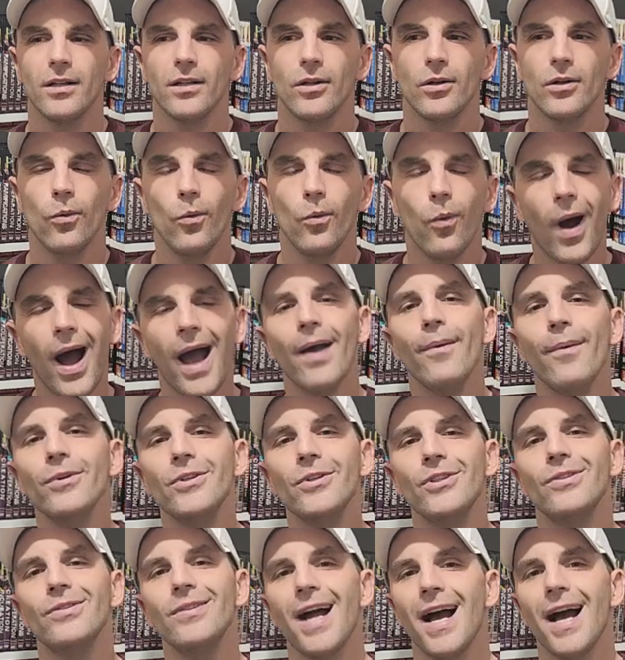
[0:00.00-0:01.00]
why would
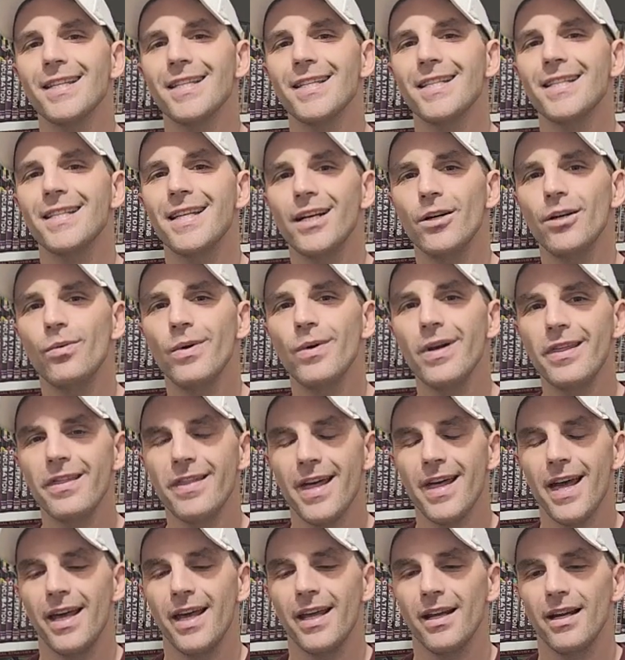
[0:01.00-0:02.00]
you not stick with
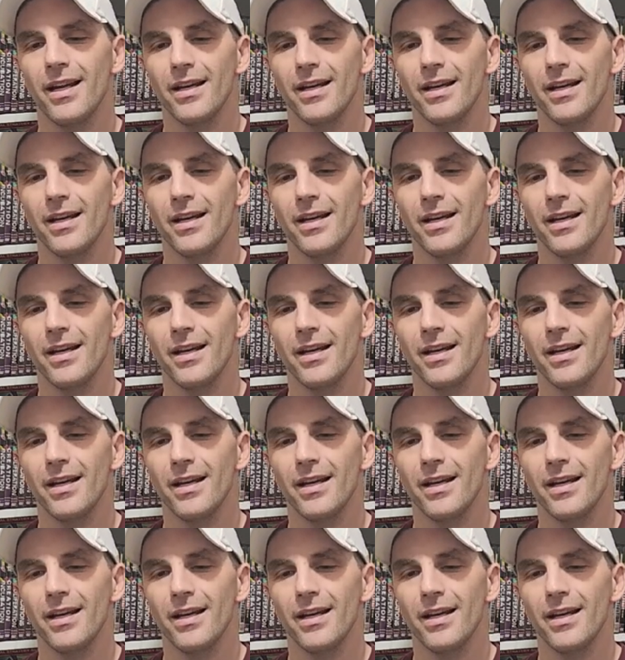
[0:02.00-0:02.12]
that?